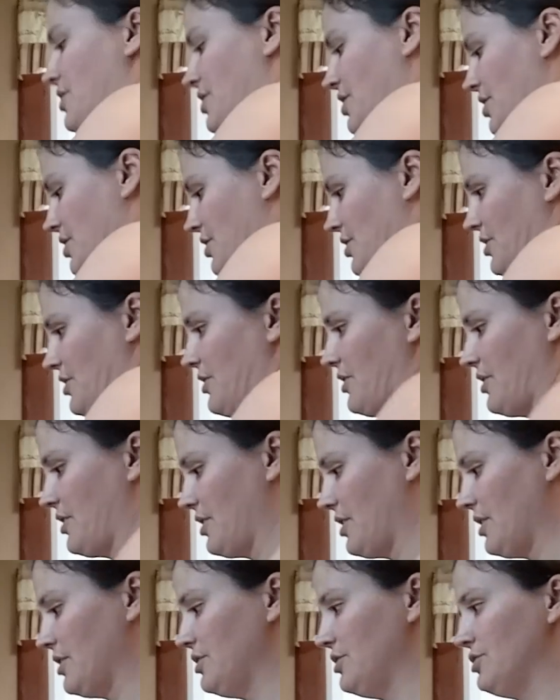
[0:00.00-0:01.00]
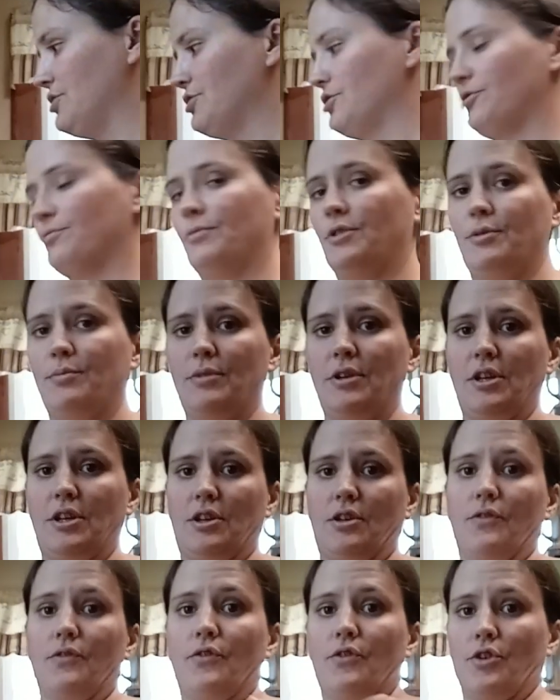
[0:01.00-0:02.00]
Since you normally
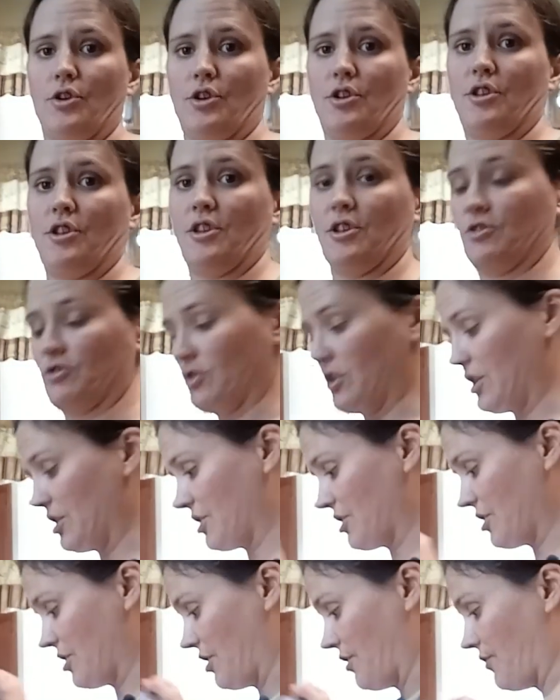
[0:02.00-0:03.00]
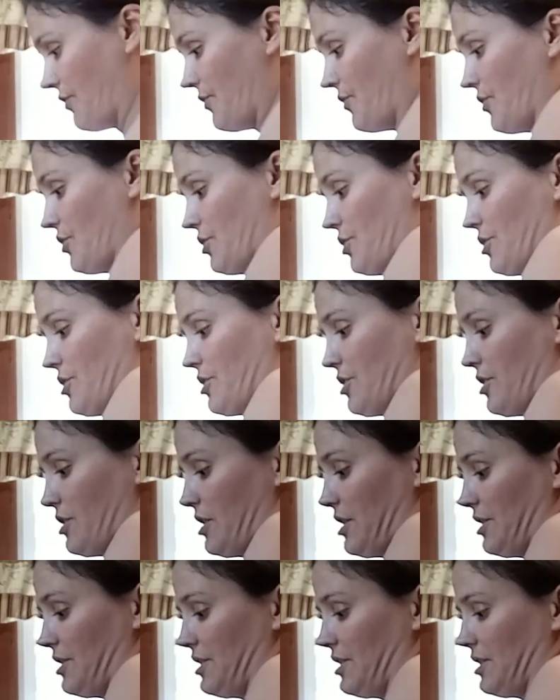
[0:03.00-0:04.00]
make the dry stuff first
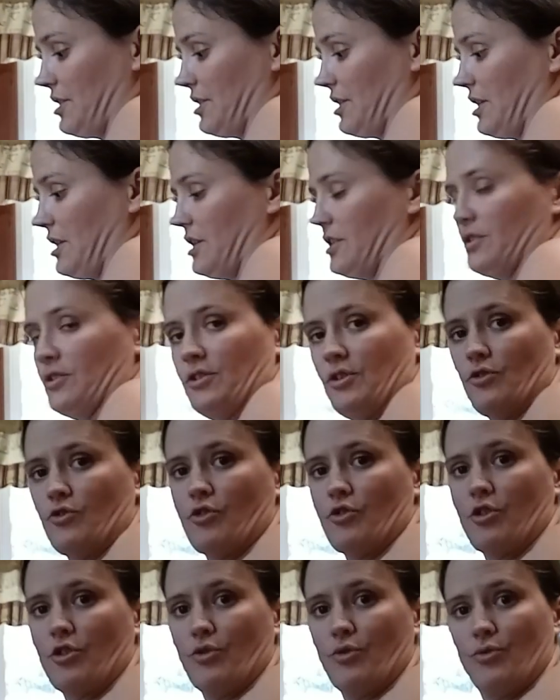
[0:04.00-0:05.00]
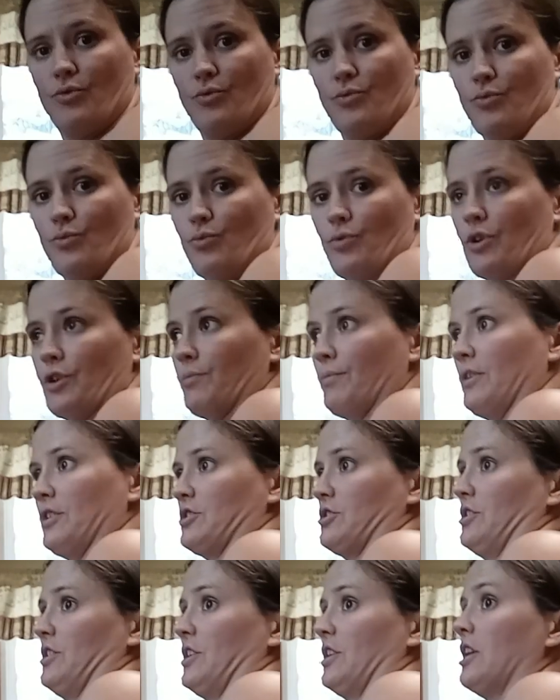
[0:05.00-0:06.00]
and then can use 1
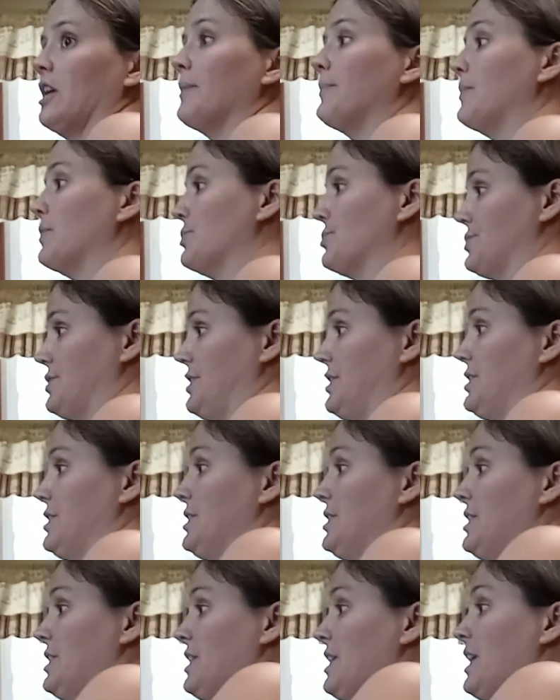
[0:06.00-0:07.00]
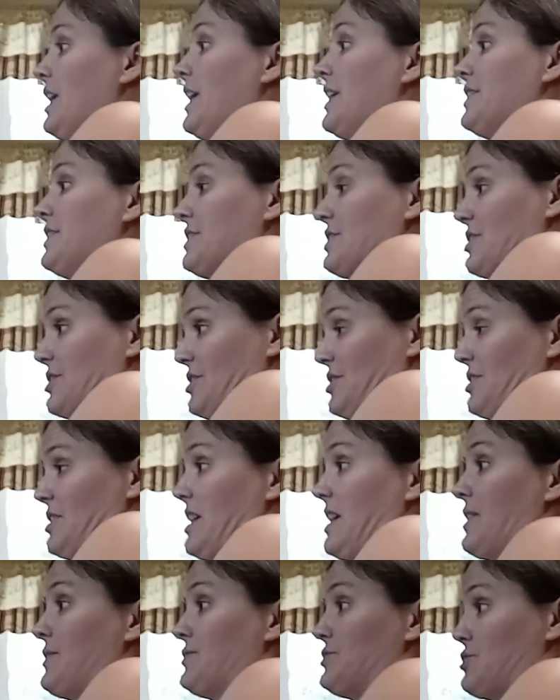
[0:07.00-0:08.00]
measuring cup only, and I
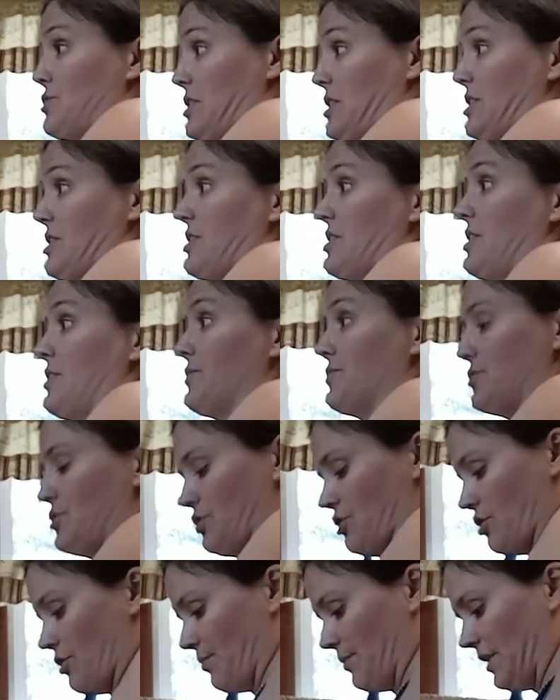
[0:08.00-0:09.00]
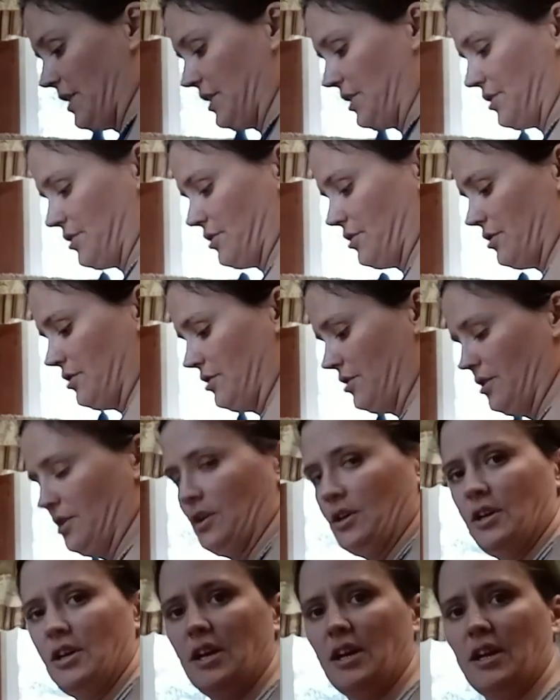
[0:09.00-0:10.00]
still have dry stuff to come later,
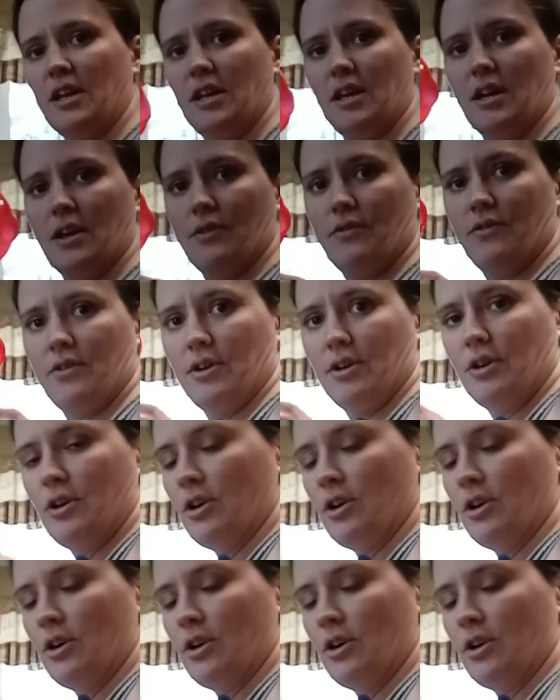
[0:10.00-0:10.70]
I have